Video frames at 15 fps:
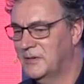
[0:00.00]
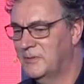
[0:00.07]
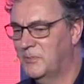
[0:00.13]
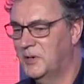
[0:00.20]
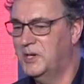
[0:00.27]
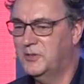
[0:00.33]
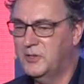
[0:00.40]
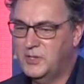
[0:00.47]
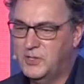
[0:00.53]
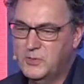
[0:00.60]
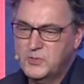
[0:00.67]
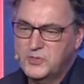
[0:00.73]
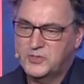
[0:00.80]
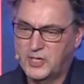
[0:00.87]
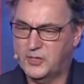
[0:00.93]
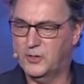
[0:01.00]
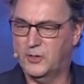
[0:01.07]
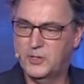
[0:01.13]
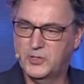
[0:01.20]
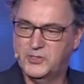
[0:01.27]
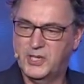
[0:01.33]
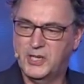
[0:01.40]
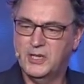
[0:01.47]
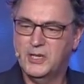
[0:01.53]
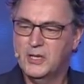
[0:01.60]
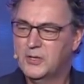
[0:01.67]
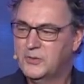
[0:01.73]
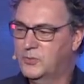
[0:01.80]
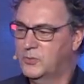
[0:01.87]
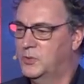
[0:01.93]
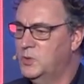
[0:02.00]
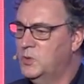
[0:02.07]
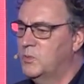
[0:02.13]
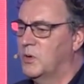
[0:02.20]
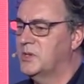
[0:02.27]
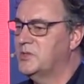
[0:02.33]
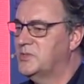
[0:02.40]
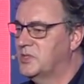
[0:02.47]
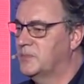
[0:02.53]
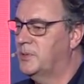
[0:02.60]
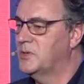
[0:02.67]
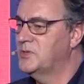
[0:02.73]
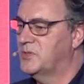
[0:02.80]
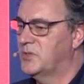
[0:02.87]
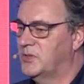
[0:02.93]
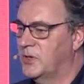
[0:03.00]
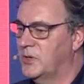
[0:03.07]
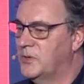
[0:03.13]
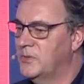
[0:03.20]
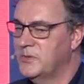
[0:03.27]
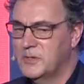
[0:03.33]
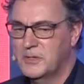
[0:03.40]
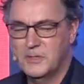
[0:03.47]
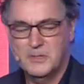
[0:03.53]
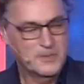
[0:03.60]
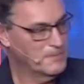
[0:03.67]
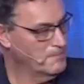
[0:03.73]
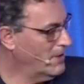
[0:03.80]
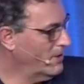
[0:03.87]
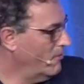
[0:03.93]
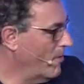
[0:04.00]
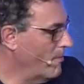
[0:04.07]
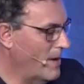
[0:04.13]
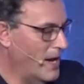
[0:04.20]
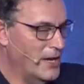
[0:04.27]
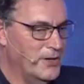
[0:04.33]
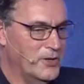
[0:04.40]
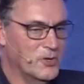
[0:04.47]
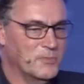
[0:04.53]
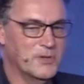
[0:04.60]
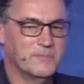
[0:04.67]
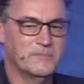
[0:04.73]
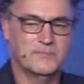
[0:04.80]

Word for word: We need to use technology to do what it's supposed to do, but remain human.